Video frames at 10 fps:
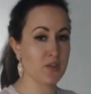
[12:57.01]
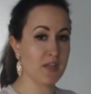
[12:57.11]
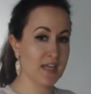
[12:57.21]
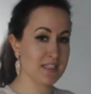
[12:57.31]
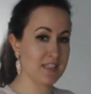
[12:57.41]
so the
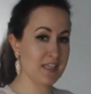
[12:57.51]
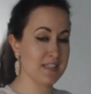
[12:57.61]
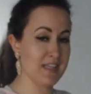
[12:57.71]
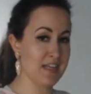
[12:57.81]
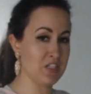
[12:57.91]
next thing
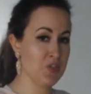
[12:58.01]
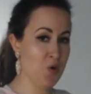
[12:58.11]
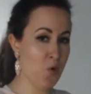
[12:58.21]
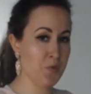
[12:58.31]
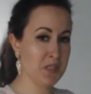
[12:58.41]
is that
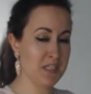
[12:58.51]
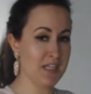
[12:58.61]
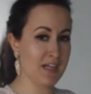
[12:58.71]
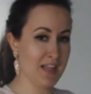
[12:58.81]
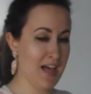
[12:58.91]
you always
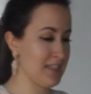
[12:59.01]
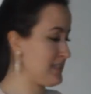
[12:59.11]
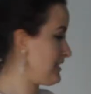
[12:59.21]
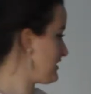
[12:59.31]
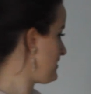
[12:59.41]
need a
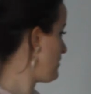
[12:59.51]
classic